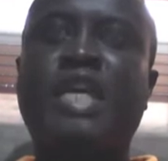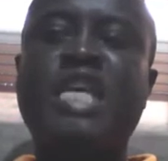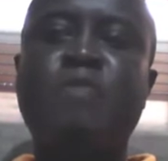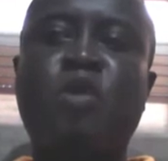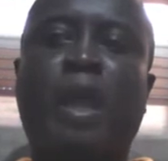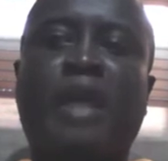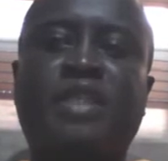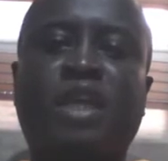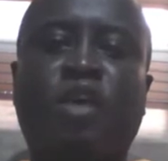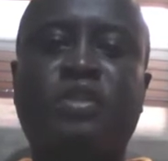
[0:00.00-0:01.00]
email
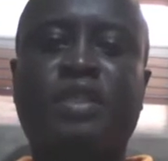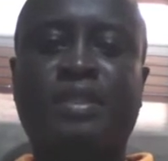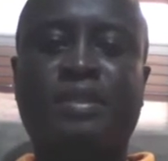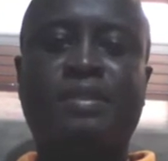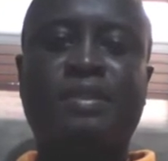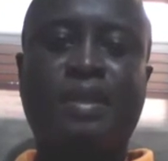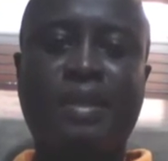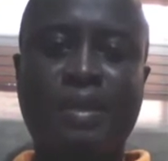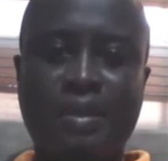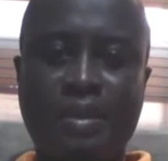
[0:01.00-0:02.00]
marketing content
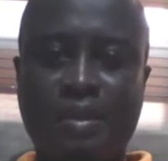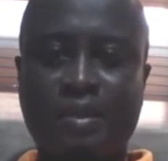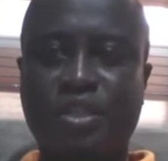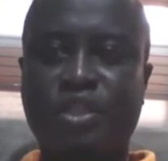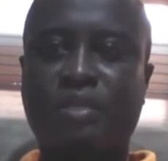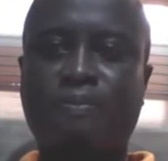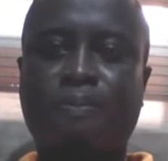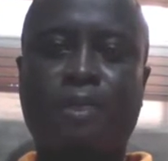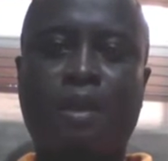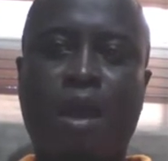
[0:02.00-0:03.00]
in English.
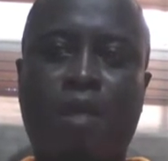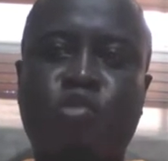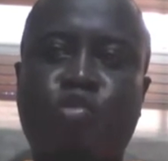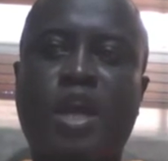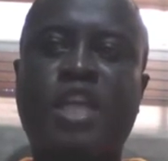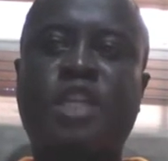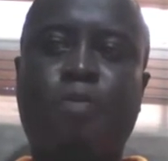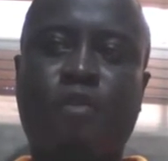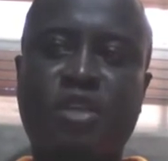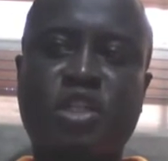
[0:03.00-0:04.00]
How to write
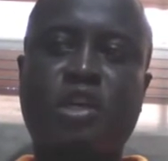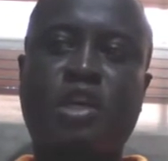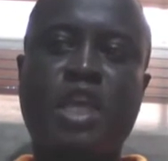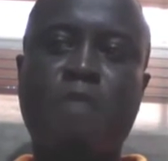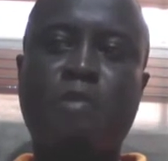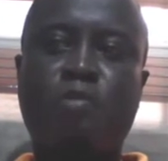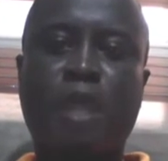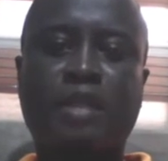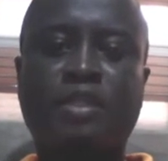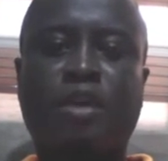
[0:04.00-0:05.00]
professional email
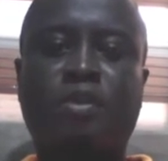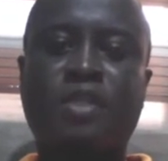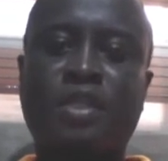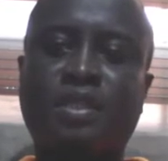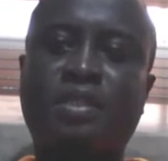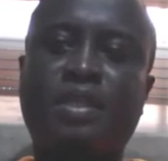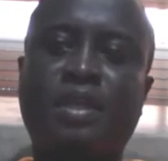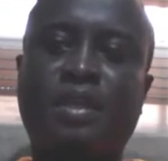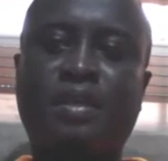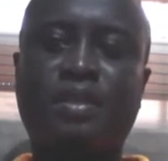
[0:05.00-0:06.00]
marketing content in
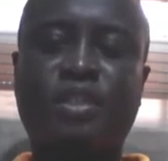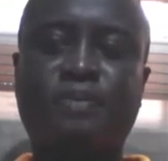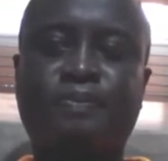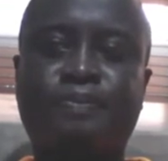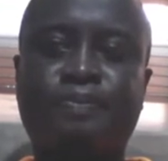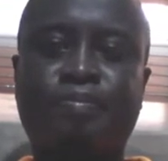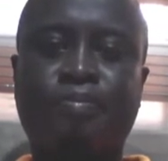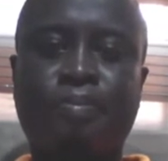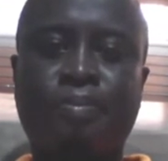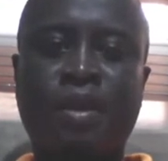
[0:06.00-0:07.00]
English.
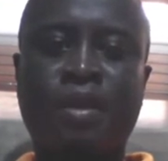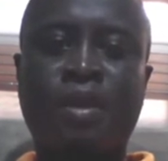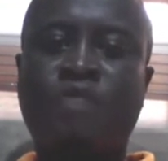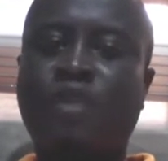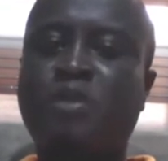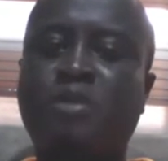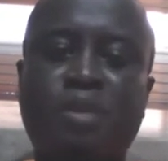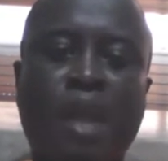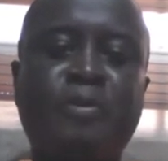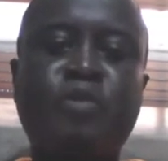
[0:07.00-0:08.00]
If you have not
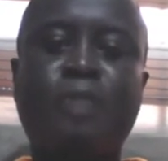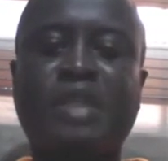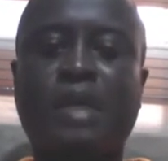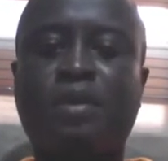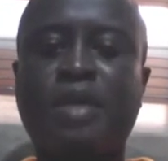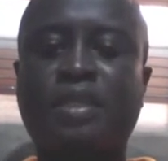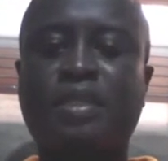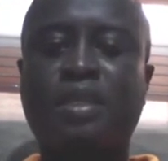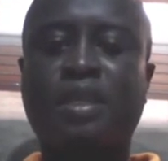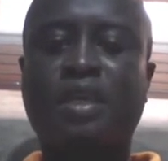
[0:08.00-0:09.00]
subscribed to my channel yet,
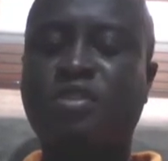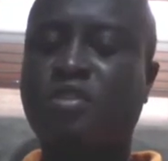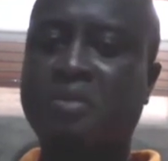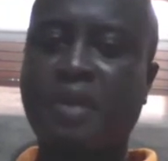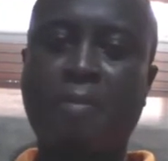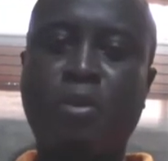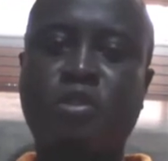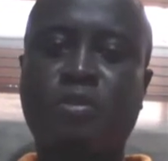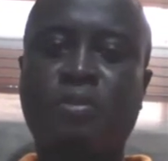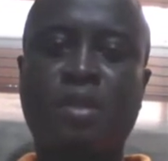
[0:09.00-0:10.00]
hit the subscribe
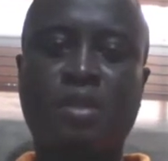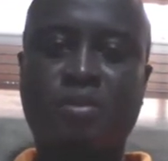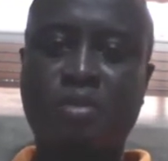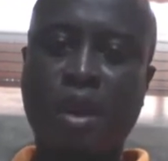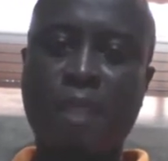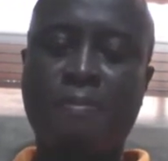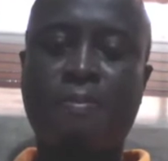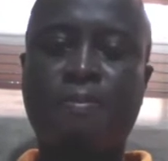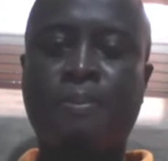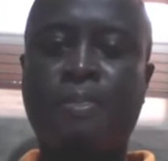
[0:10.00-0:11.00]
button and subscribe.
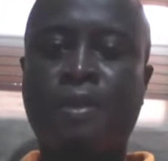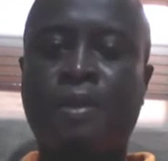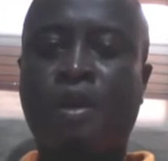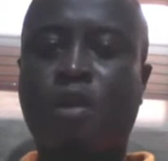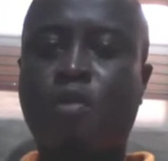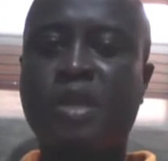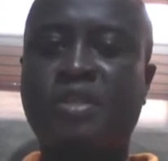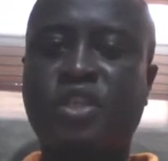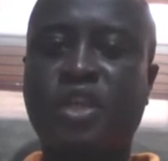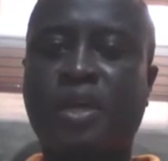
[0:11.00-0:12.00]
Comment,
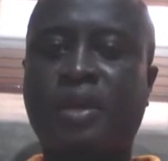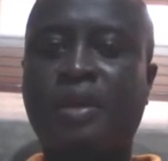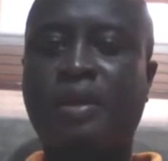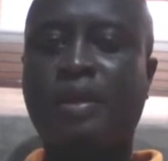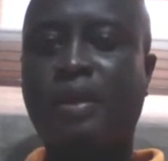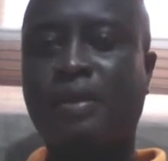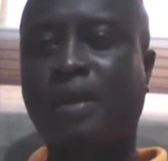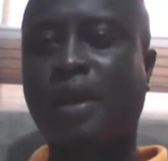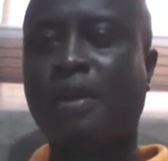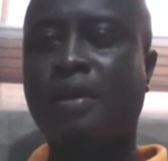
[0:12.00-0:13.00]
share, and like.